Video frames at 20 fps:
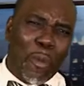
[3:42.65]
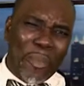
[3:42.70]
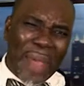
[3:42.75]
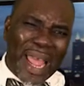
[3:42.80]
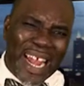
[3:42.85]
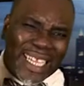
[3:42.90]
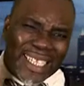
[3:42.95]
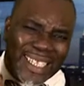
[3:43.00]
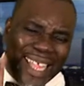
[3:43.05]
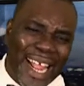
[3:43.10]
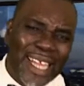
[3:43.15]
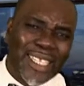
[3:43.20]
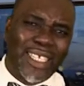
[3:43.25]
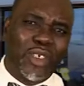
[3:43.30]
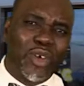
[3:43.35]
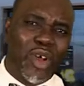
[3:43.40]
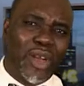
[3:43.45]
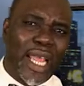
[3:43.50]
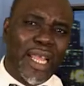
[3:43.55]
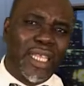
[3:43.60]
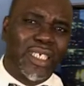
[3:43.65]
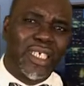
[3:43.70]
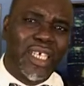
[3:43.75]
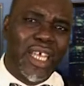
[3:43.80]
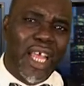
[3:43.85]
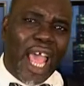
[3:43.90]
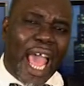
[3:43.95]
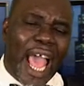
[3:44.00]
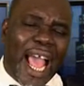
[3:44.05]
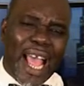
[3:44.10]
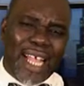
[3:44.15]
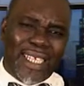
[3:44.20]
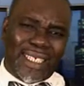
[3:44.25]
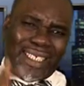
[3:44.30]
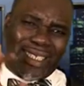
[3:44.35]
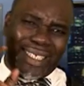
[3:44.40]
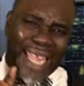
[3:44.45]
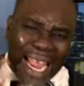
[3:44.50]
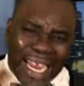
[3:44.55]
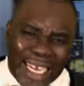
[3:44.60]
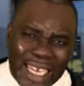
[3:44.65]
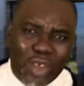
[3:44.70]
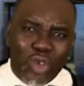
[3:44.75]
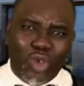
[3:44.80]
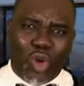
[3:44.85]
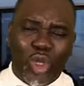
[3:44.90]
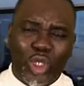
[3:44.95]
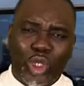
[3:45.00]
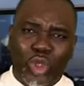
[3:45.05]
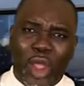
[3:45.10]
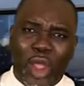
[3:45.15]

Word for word: meditating on it, and, studying God's